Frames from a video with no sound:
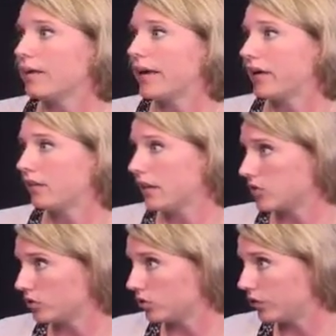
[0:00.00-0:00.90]

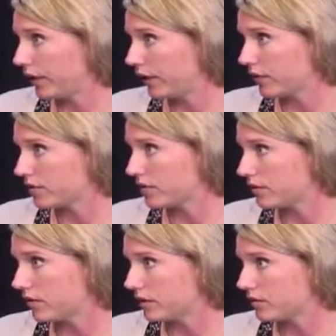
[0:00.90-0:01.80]
ALS or Lou Gehrig's
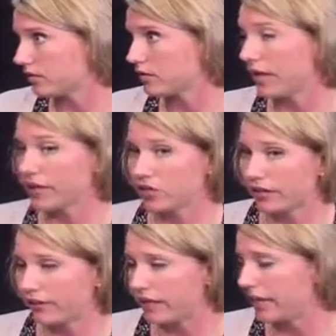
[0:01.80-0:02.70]
disease,
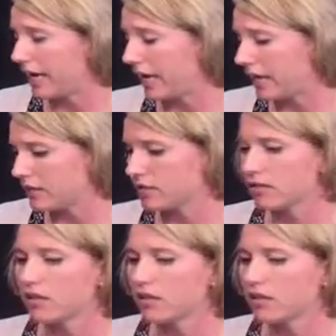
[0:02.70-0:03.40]
HIV, AIDS.